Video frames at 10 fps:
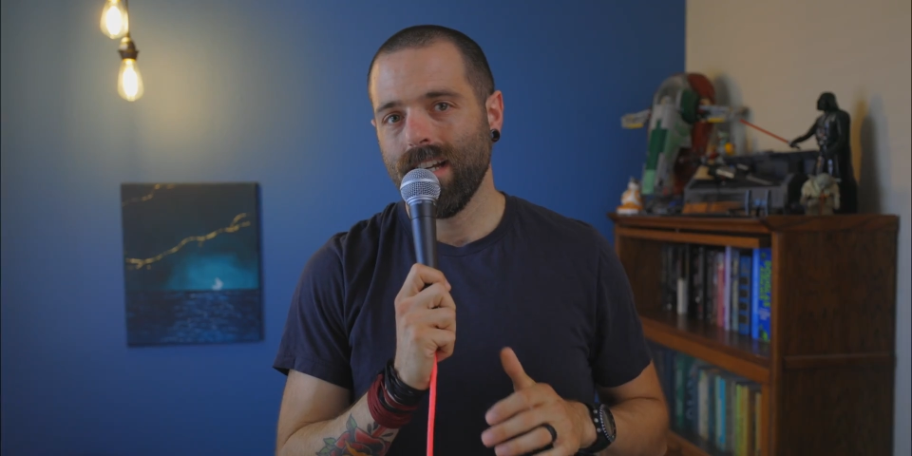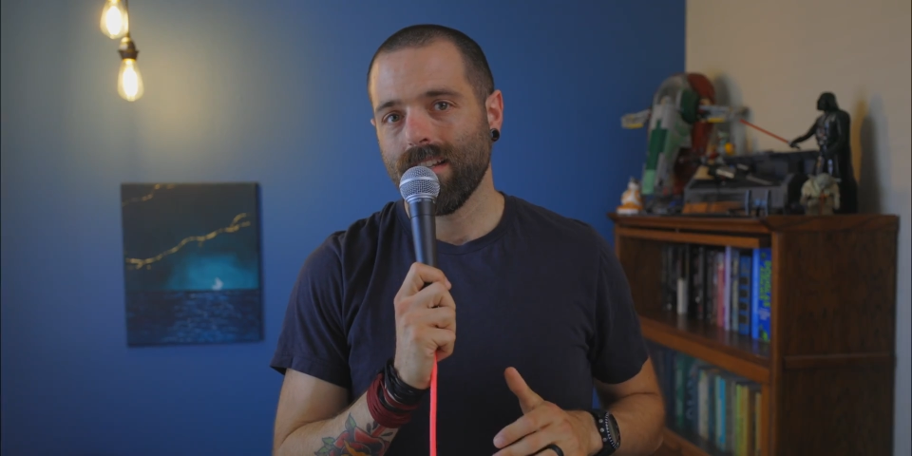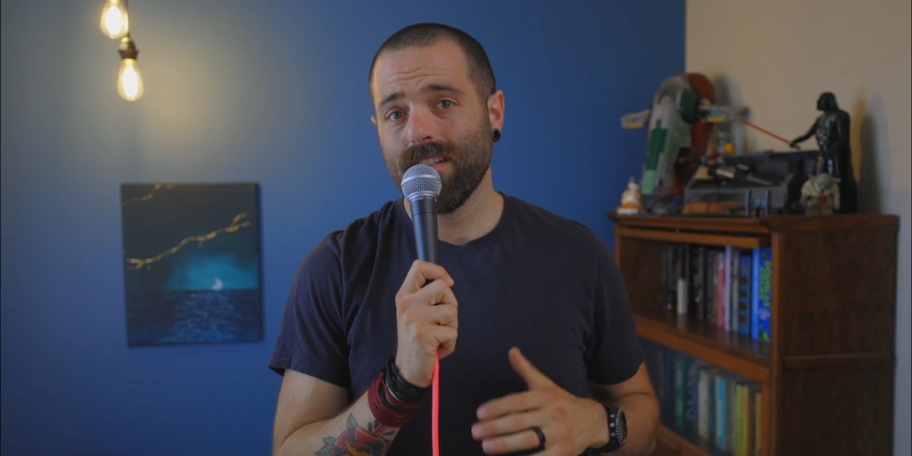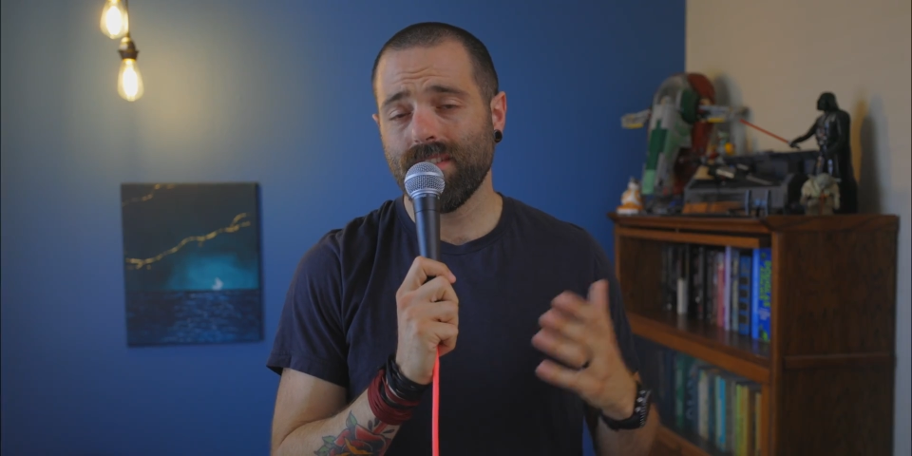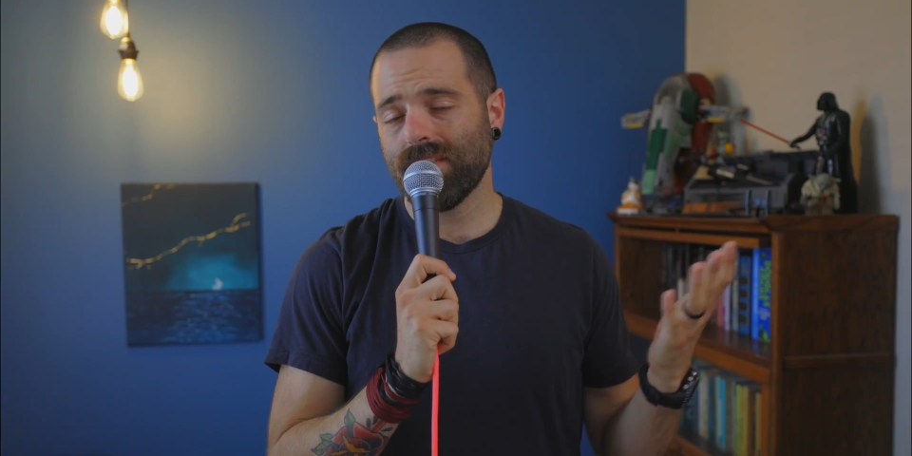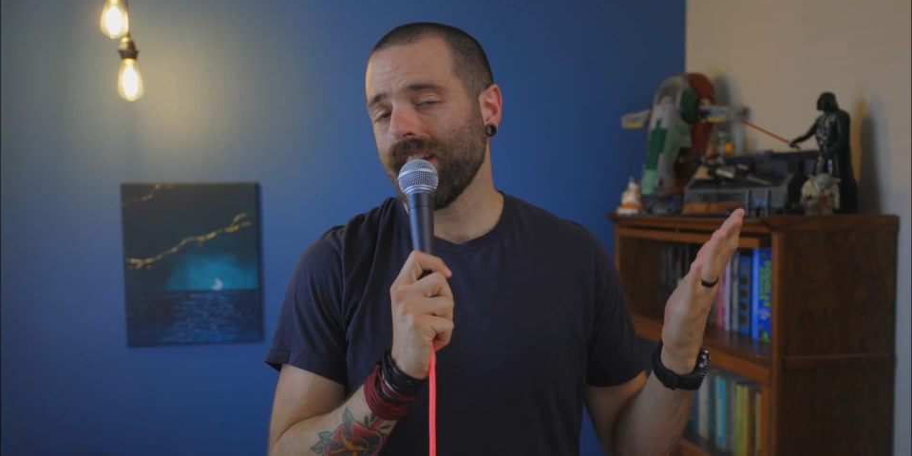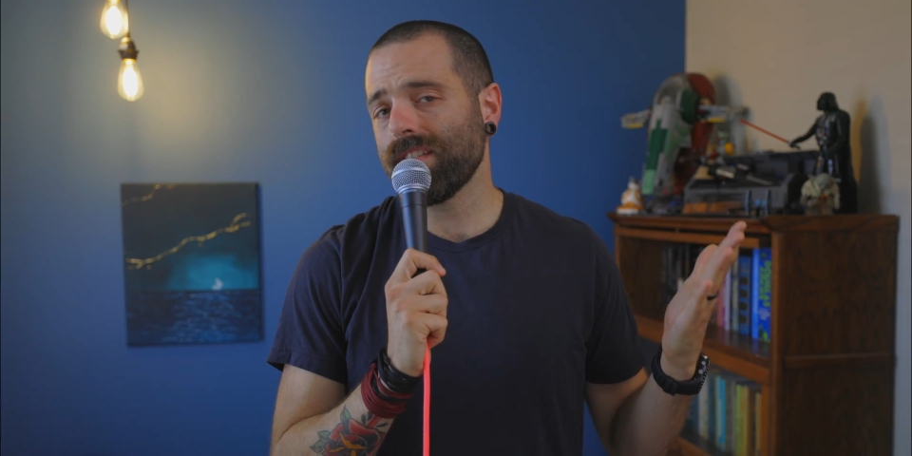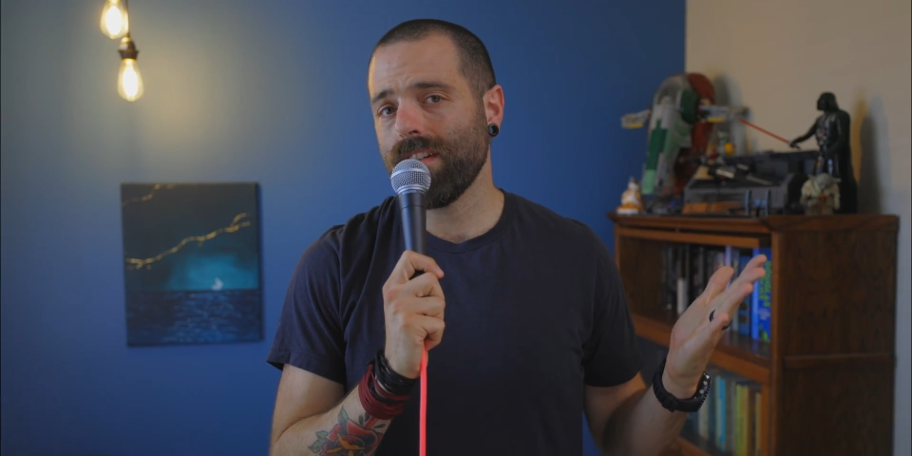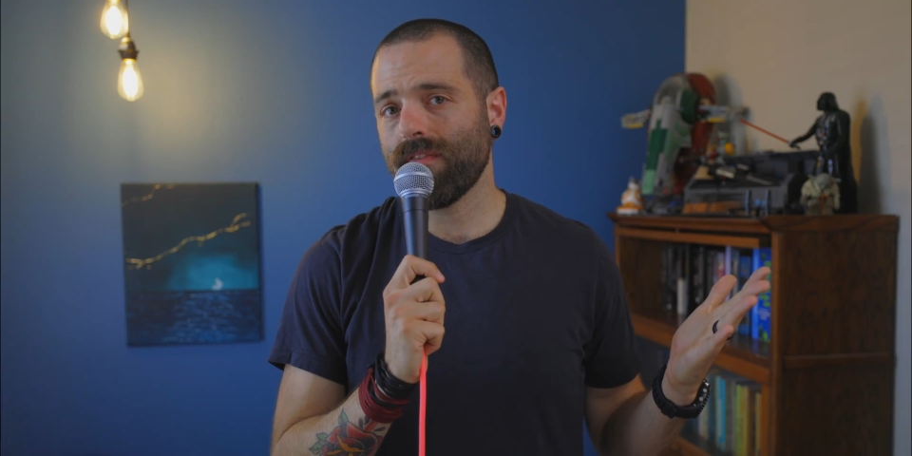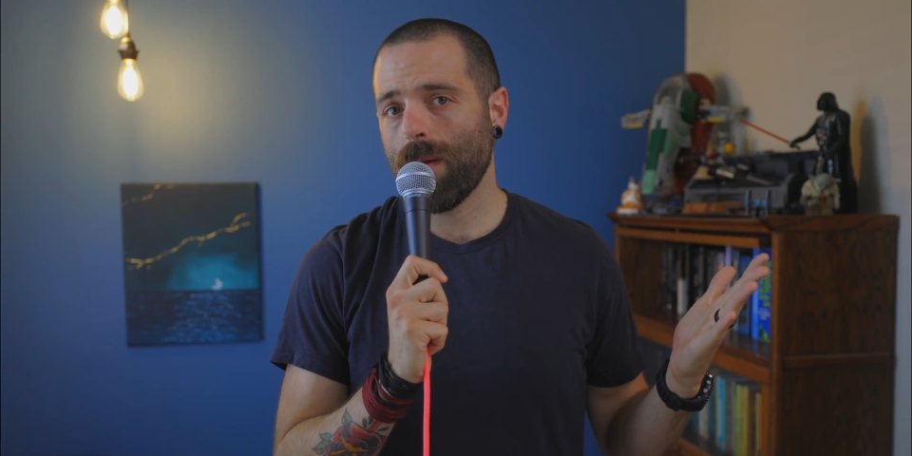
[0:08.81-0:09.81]
This is
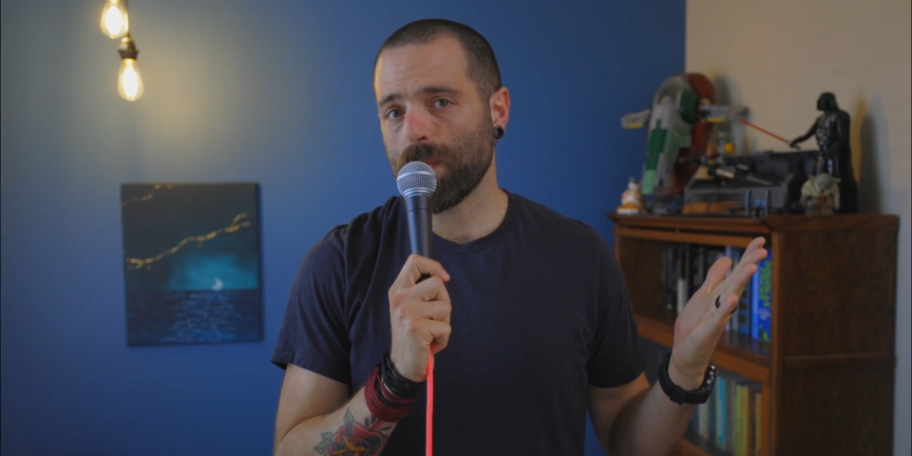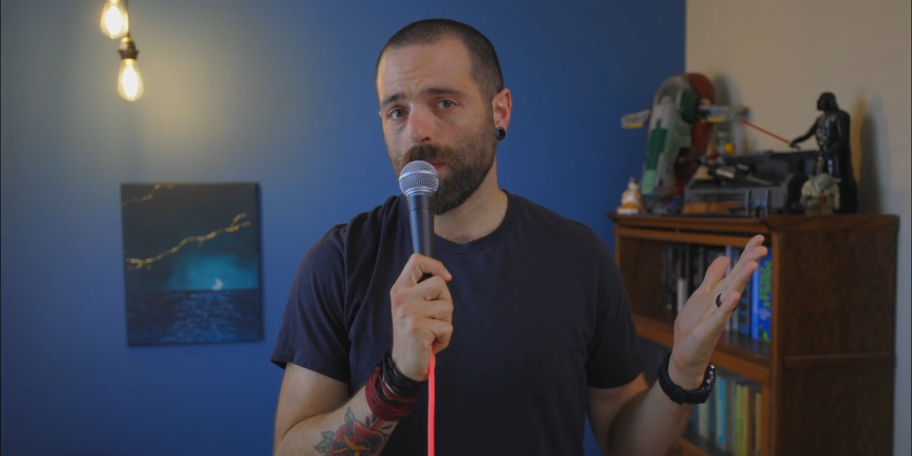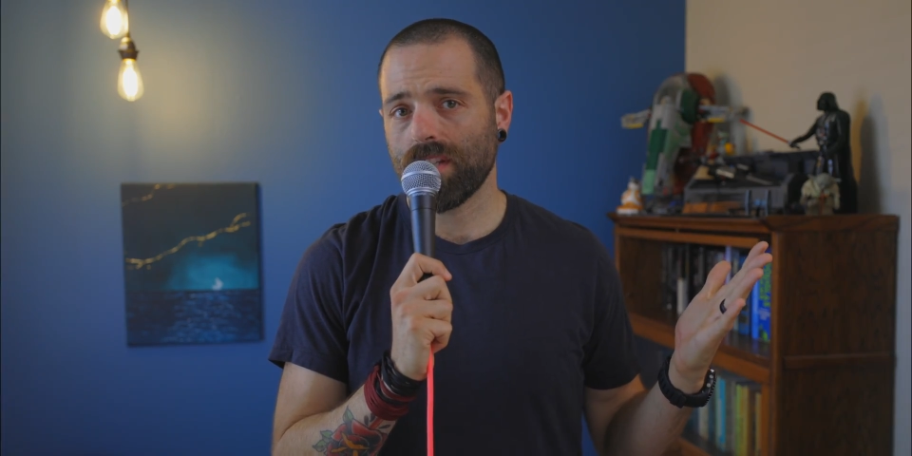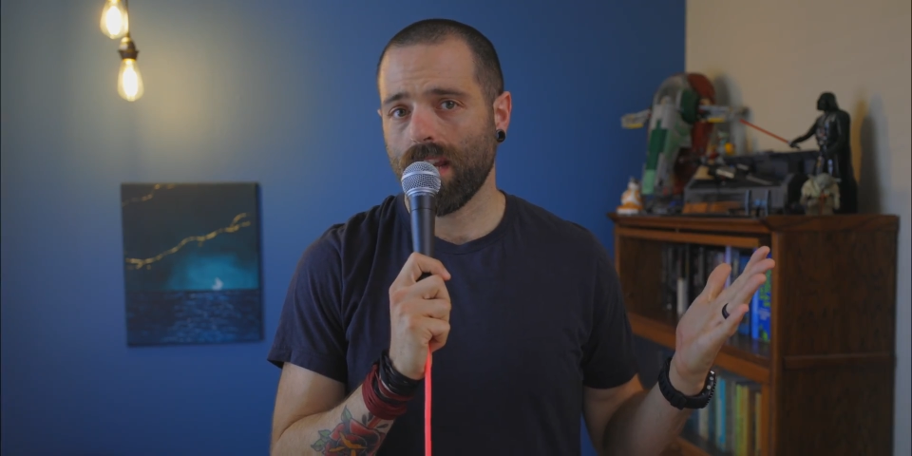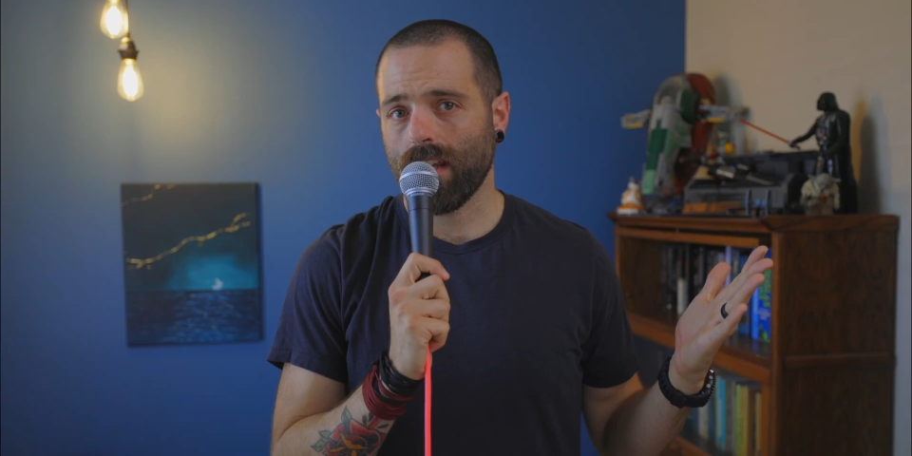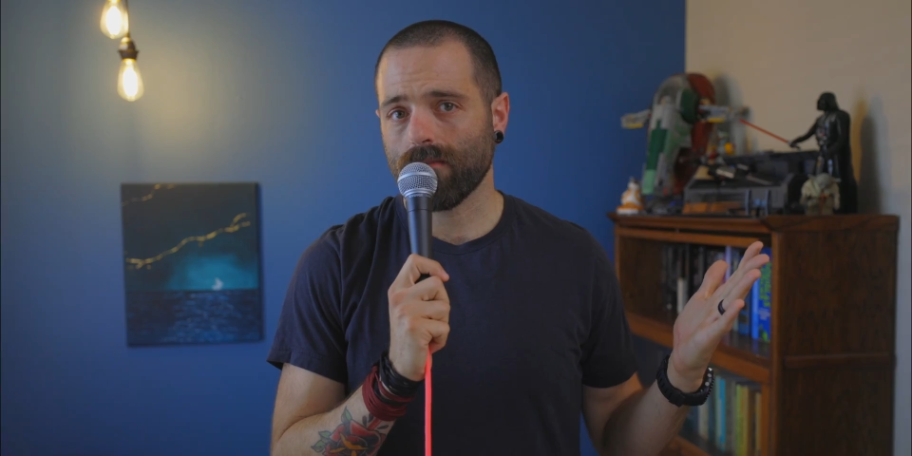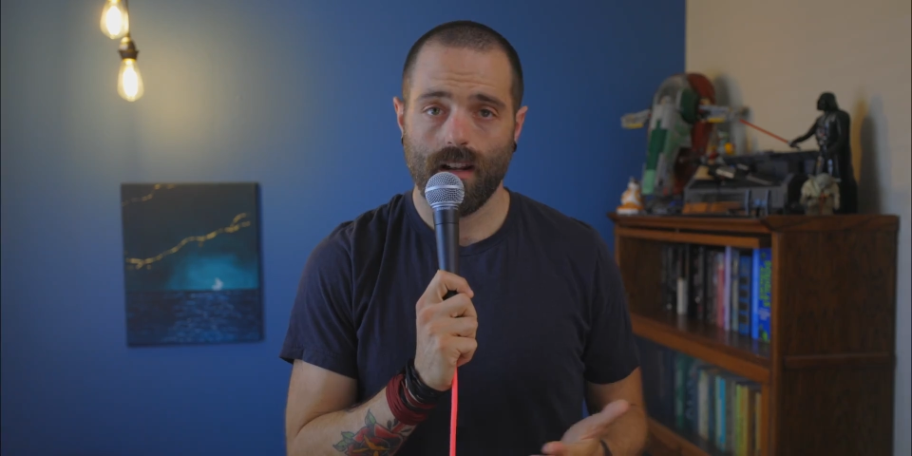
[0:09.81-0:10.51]
60 frames per second.